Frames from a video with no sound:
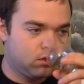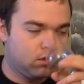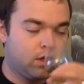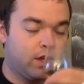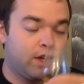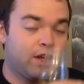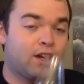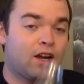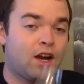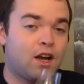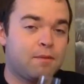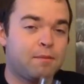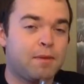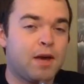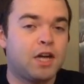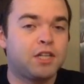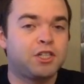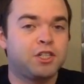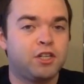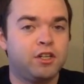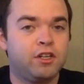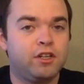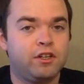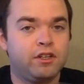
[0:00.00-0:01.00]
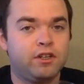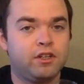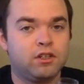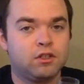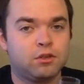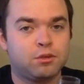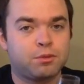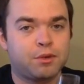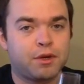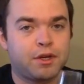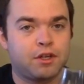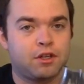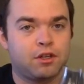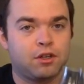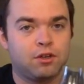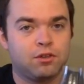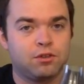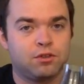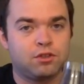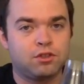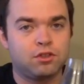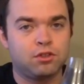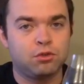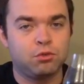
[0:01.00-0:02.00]
And I imagine it is pretty
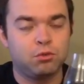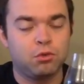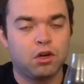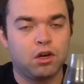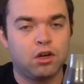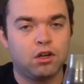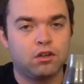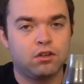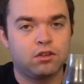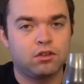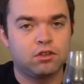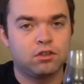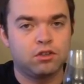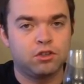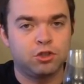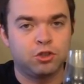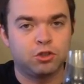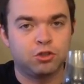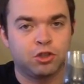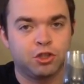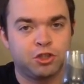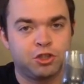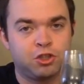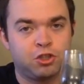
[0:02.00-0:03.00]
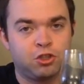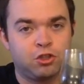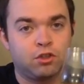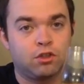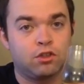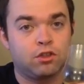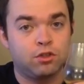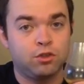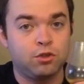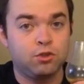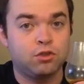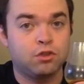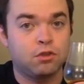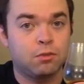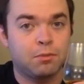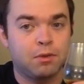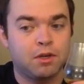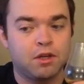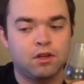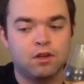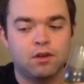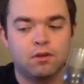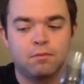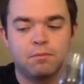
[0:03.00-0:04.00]
close to what the original used to
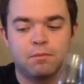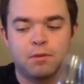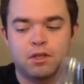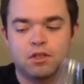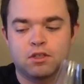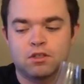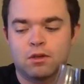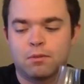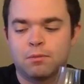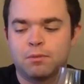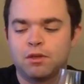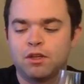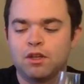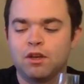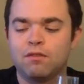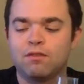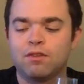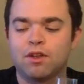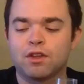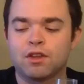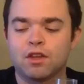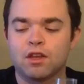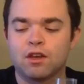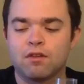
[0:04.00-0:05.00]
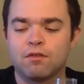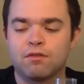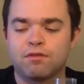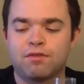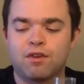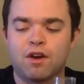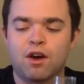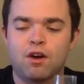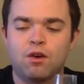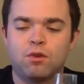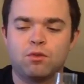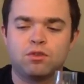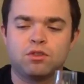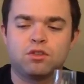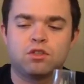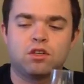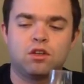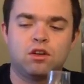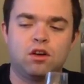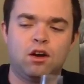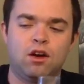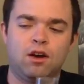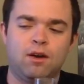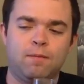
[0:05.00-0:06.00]
be, because I believe that they have found
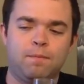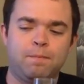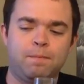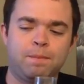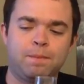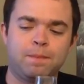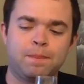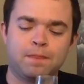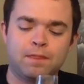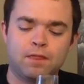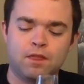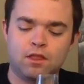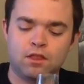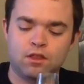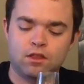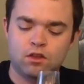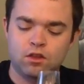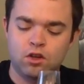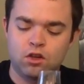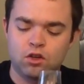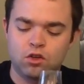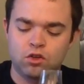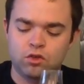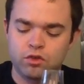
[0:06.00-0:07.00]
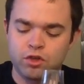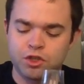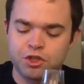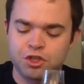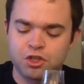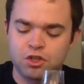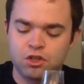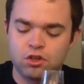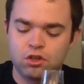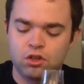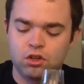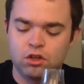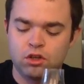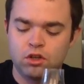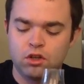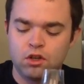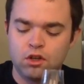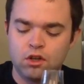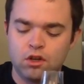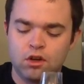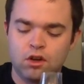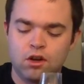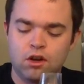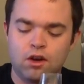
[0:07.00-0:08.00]
original
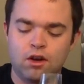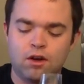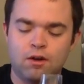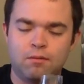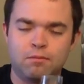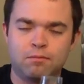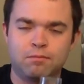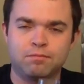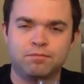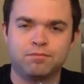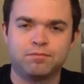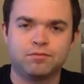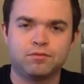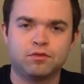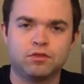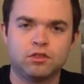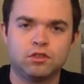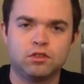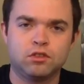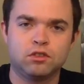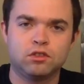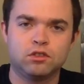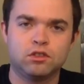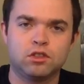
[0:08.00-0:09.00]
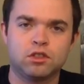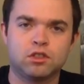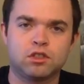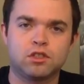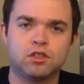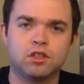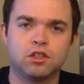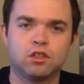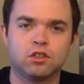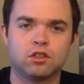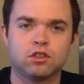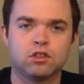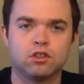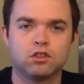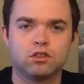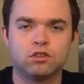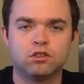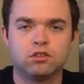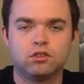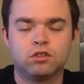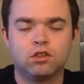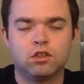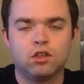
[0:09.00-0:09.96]
distiller